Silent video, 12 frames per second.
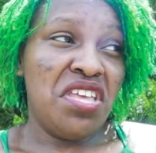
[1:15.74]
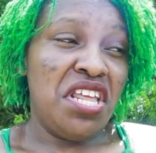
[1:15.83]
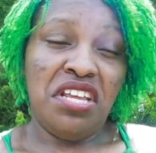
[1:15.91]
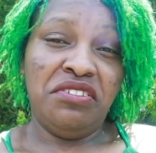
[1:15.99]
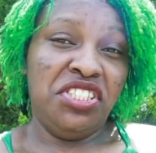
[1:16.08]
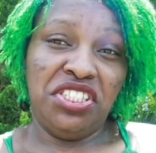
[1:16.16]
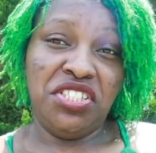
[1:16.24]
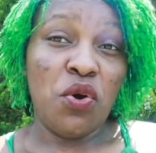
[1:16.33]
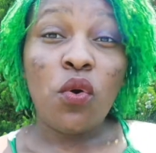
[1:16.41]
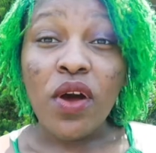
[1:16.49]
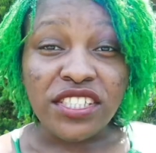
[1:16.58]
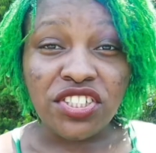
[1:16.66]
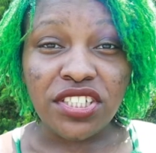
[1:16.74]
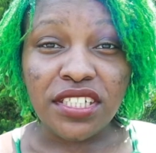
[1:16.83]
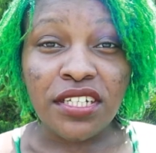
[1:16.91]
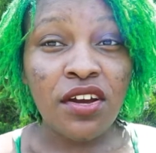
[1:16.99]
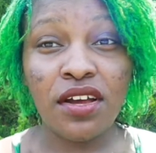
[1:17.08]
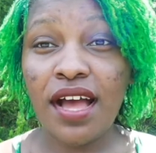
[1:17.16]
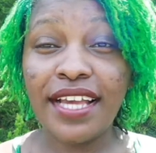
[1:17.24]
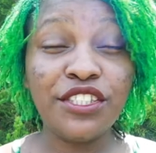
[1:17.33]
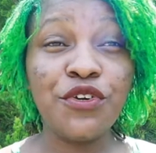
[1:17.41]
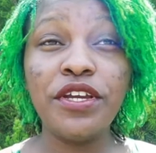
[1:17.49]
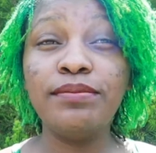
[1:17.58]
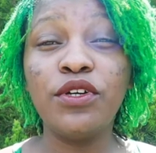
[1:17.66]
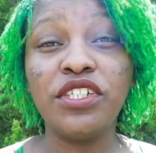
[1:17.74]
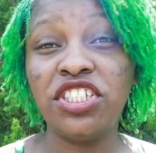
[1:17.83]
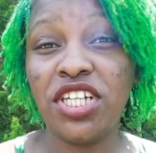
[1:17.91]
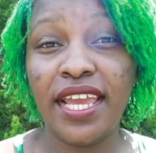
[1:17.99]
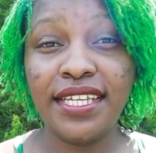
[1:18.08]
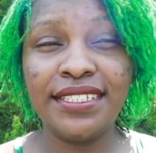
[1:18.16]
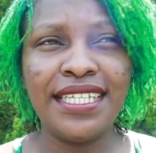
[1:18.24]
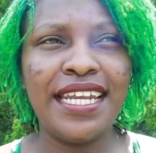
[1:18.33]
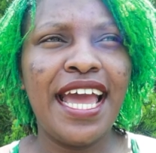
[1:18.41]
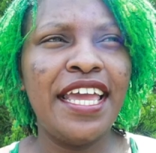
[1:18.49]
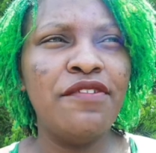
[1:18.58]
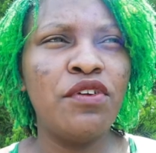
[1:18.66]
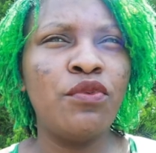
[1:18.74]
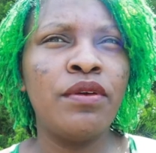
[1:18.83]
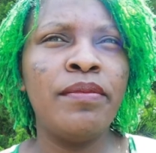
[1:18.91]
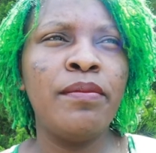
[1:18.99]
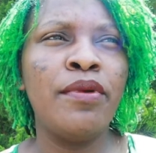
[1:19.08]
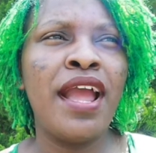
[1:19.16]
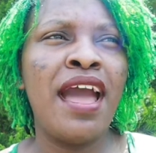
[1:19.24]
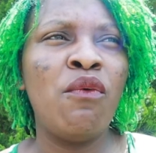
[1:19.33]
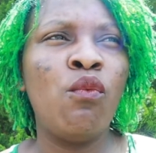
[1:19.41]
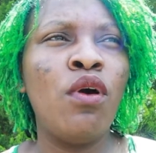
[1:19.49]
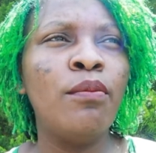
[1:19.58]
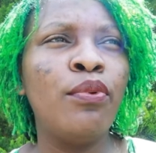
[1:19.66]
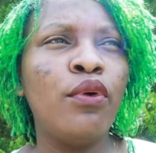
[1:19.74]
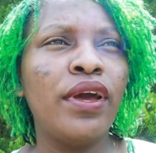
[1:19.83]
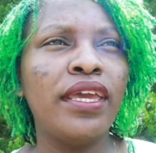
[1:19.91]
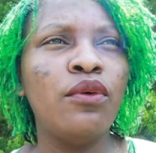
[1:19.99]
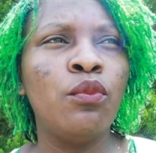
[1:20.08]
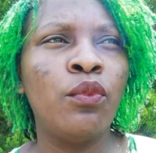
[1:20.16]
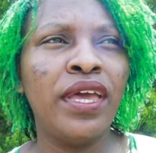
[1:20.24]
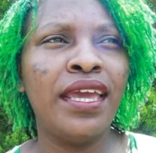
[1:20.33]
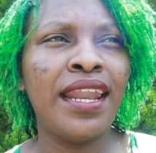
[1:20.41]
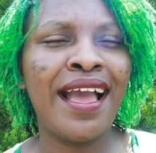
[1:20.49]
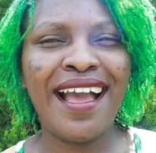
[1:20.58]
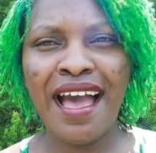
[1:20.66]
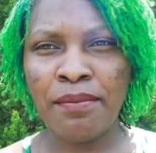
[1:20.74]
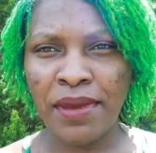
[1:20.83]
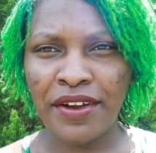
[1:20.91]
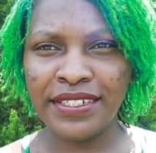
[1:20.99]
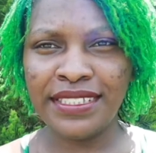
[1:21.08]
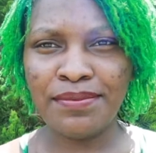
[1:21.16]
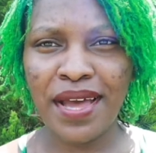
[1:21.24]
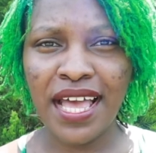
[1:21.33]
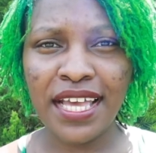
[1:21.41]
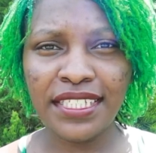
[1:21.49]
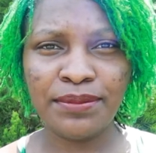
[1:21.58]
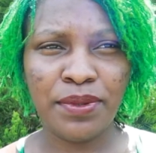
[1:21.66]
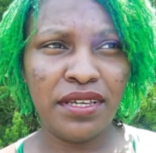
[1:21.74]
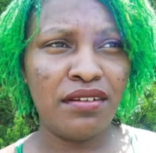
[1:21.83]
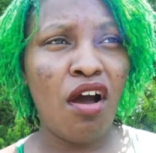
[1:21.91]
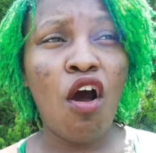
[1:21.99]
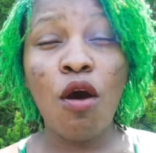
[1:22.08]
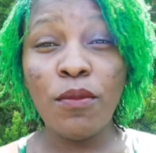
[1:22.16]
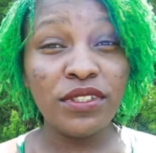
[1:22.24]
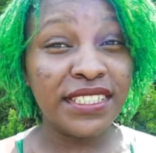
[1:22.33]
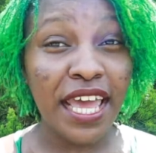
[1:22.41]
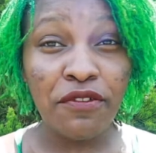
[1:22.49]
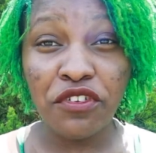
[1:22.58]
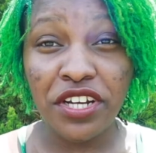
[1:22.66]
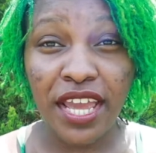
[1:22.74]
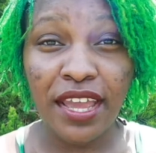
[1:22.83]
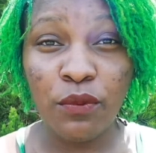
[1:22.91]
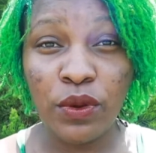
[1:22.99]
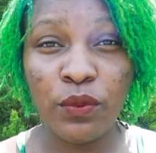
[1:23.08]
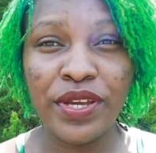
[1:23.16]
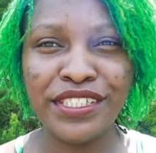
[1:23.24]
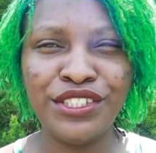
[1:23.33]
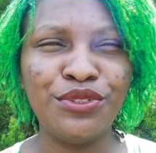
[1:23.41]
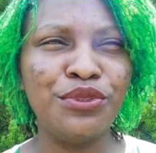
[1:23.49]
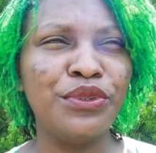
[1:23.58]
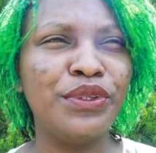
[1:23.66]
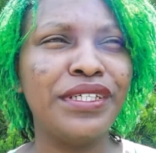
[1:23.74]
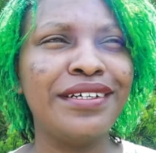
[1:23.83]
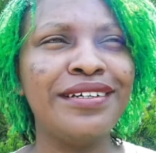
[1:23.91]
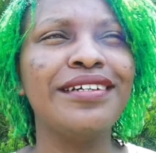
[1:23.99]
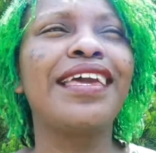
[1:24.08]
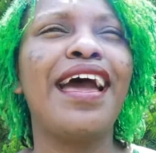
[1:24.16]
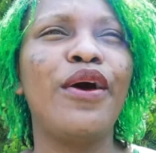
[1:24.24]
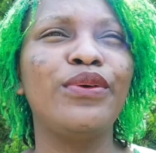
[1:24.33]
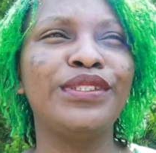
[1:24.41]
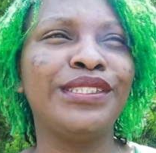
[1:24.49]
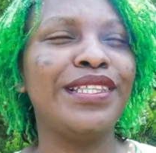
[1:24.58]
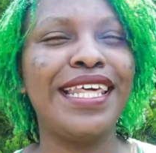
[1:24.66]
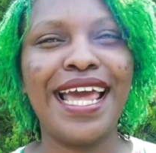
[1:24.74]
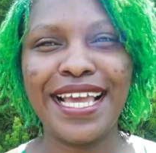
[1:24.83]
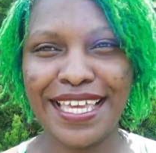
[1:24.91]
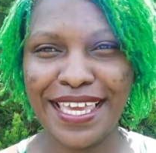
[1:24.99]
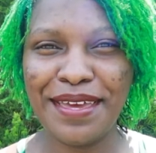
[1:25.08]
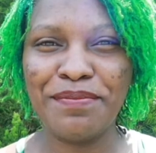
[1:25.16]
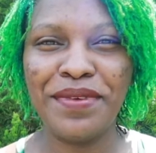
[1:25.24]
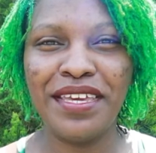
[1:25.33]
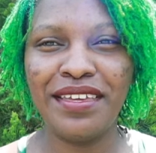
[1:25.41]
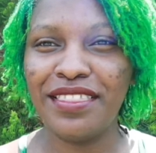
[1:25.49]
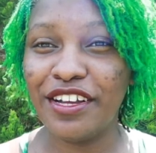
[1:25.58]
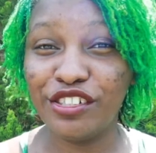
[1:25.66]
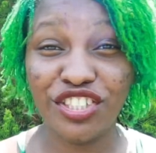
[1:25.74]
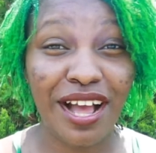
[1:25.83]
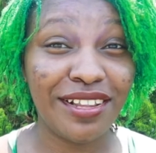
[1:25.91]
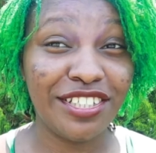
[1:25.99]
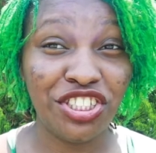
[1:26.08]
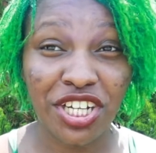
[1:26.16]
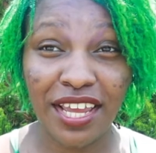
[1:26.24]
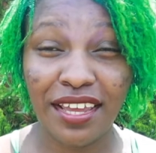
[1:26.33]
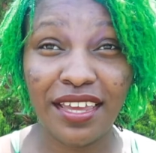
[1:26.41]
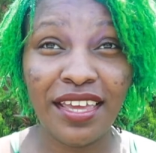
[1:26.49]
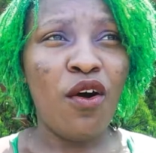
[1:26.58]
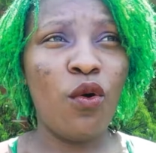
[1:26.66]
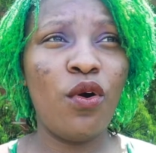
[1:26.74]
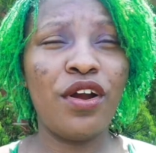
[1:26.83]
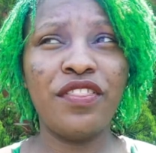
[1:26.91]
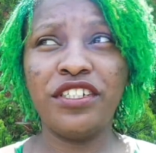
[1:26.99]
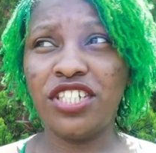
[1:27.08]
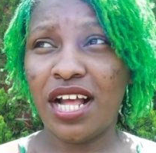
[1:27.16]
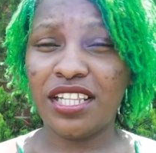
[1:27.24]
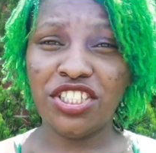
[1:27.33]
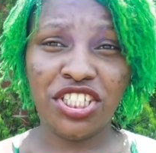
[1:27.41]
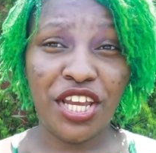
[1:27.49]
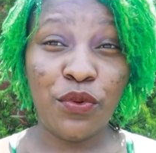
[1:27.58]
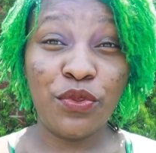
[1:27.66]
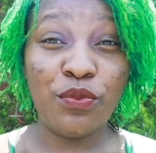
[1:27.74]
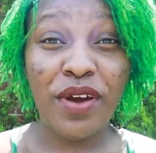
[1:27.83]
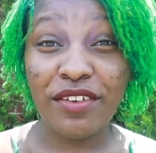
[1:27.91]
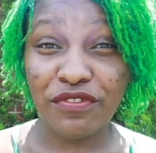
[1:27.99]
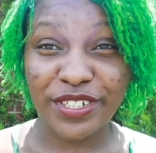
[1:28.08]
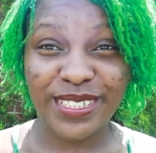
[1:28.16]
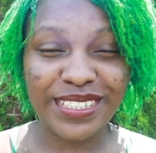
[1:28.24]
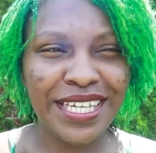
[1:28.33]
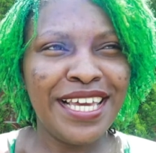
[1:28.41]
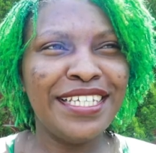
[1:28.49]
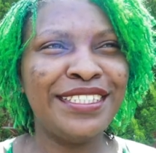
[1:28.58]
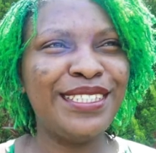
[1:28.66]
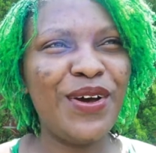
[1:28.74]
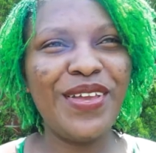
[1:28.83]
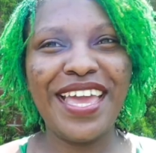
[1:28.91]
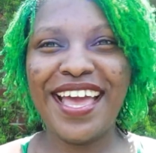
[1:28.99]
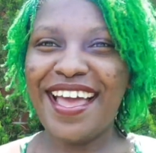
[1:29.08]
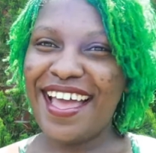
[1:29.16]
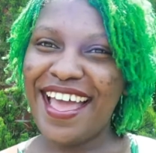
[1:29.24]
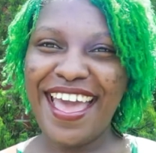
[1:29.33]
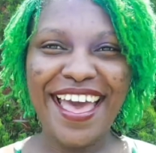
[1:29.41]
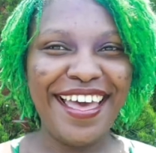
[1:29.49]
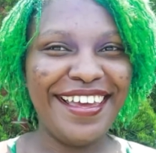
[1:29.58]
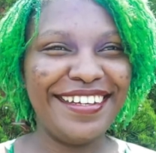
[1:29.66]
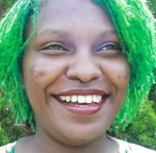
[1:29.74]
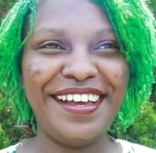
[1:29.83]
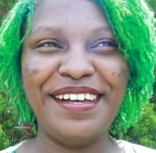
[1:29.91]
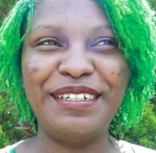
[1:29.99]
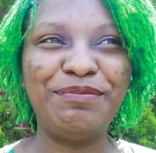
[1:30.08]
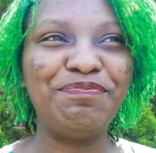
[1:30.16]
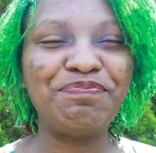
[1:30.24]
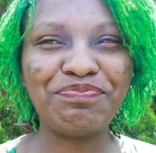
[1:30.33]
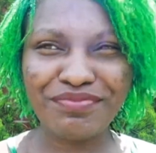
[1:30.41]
it was just no question. Ice cream or shakes. And I even remember at one point when I got married to my husband, almost every day we went to the Cookout so that I could get me their chocolate shake or their chocolate shake with wafers. So yeah, I had um,